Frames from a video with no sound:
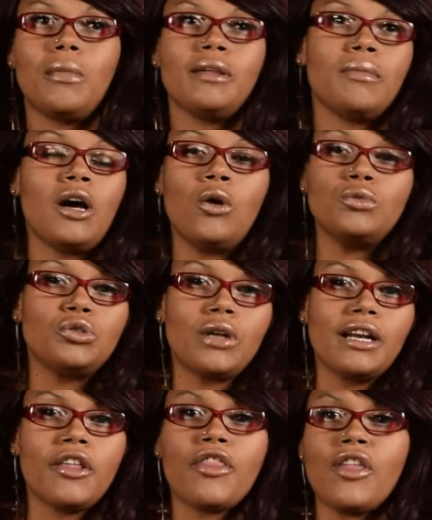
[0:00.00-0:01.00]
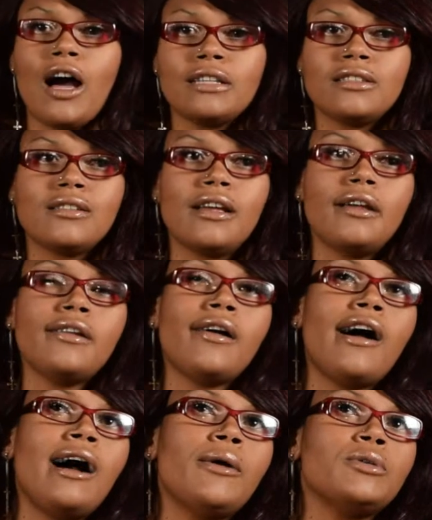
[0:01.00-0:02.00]
my own train of thoughts, that
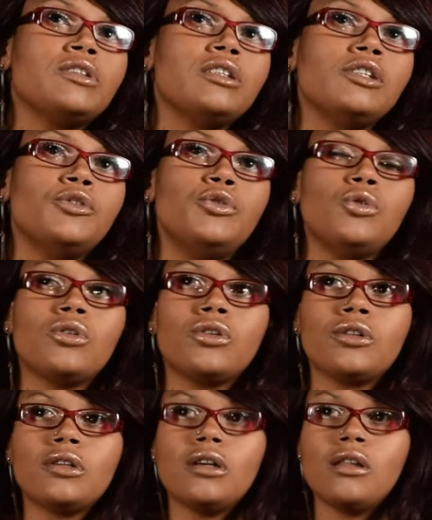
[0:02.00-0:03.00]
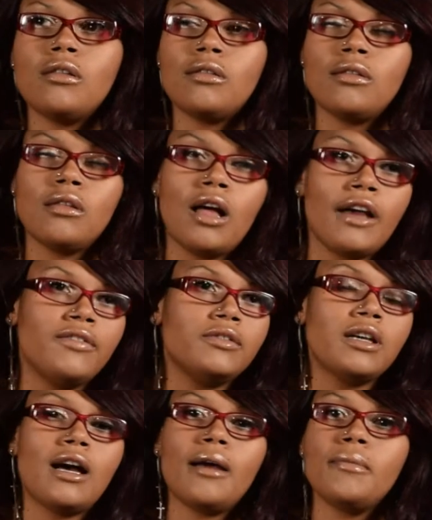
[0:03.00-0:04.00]
I was gonna endure a
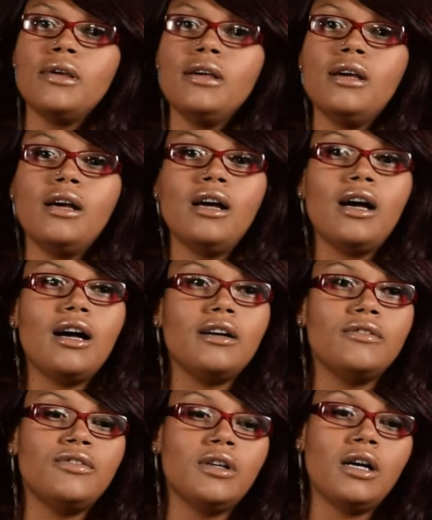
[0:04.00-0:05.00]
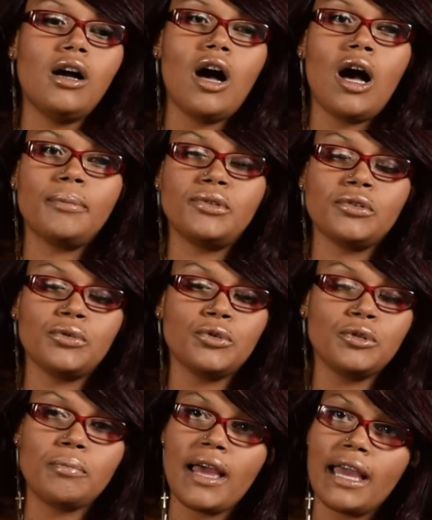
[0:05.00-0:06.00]
lifetime of
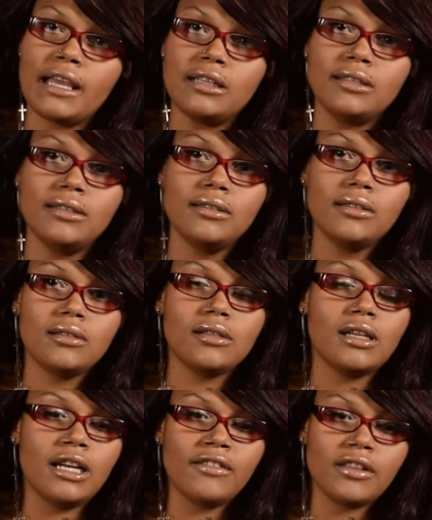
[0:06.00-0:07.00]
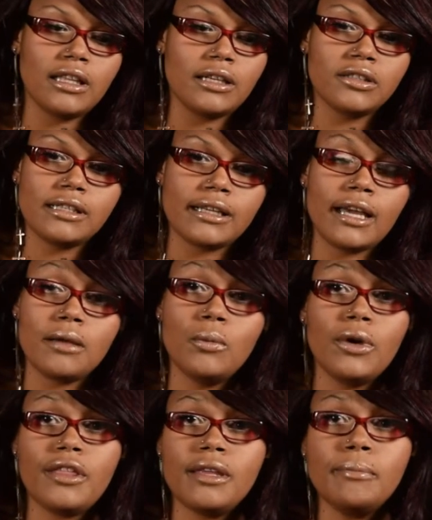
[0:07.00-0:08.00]
obstacles, pain, and everything else that came
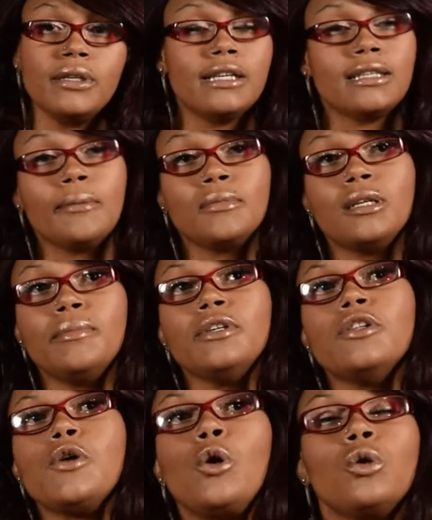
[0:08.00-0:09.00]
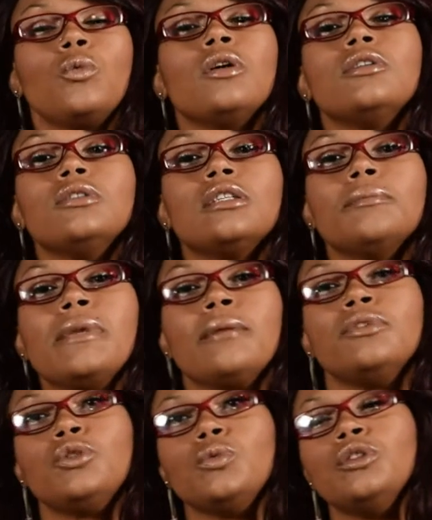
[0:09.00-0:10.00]
with it, because I'm gonna be the only one who's gonna be able
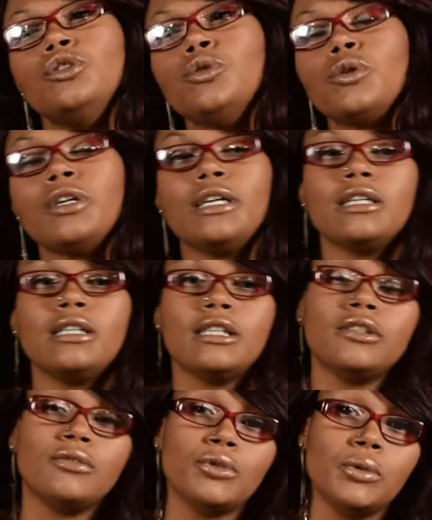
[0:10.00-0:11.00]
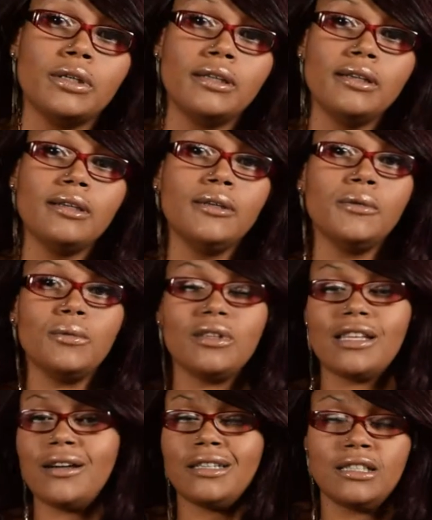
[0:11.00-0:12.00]
to endure it and get through it
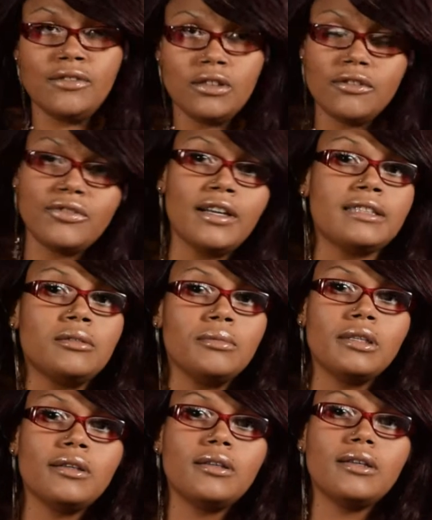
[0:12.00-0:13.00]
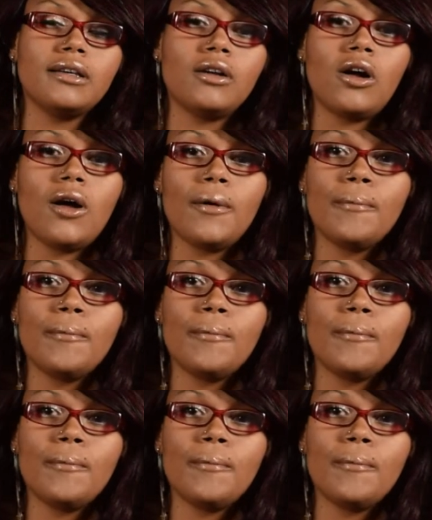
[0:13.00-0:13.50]
without it even affecting me at all.